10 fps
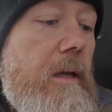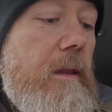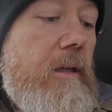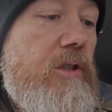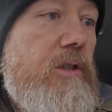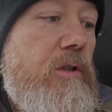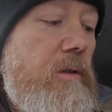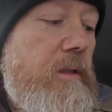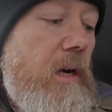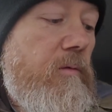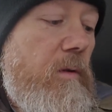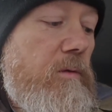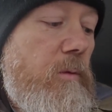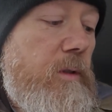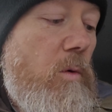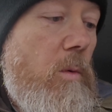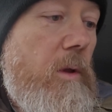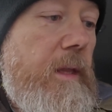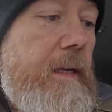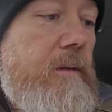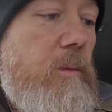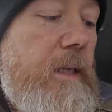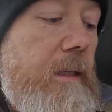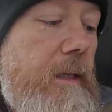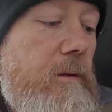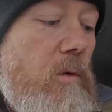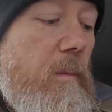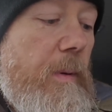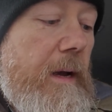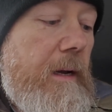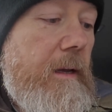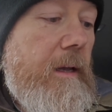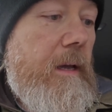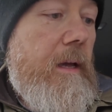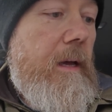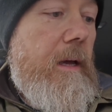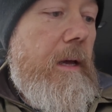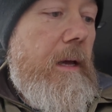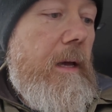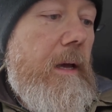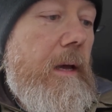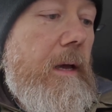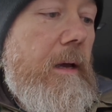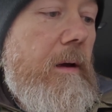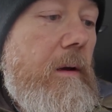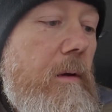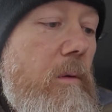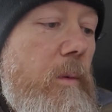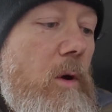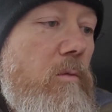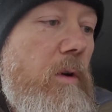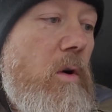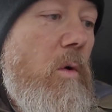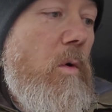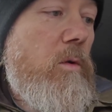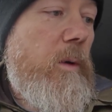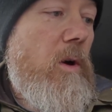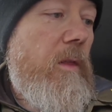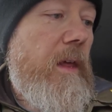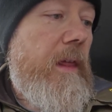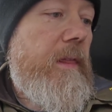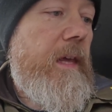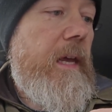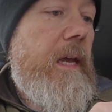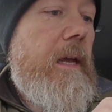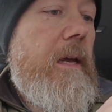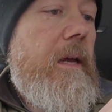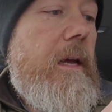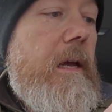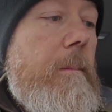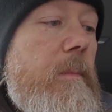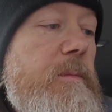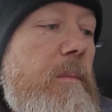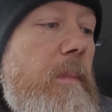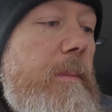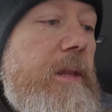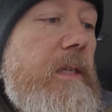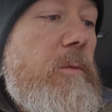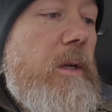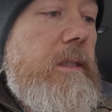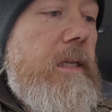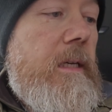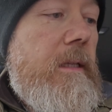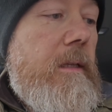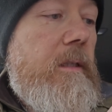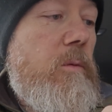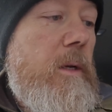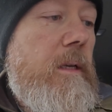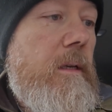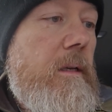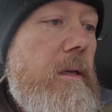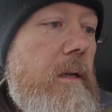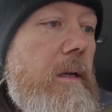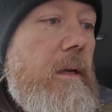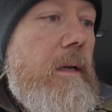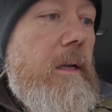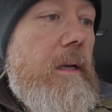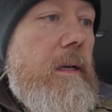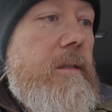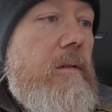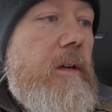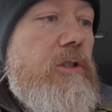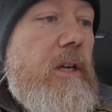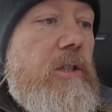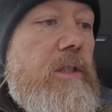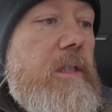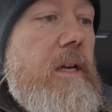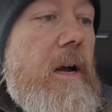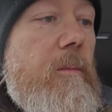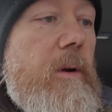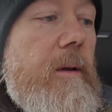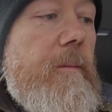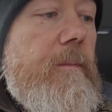That just turns that round, so we don't want that, do we? Let's go back. We got record, we got that there. Maybe this one, is it? This one? Let's see if that changes the camera.